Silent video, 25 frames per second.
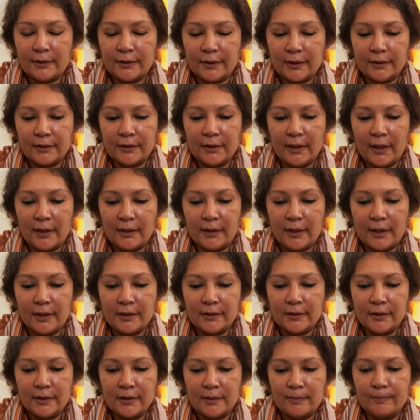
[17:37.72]
certain
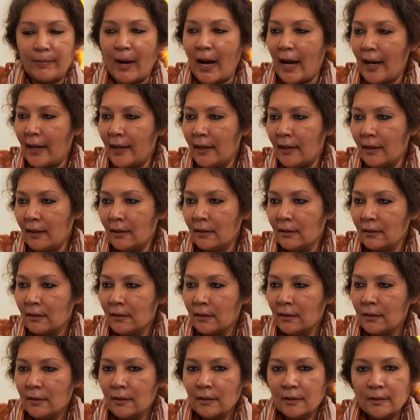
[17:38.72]
areas is buy,
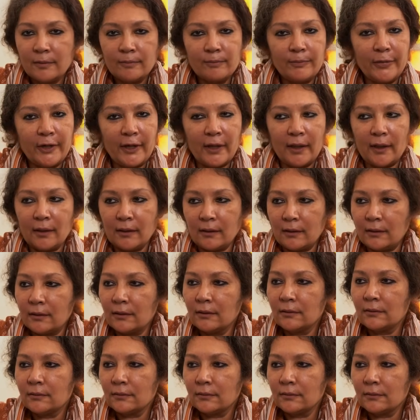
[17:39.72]
break.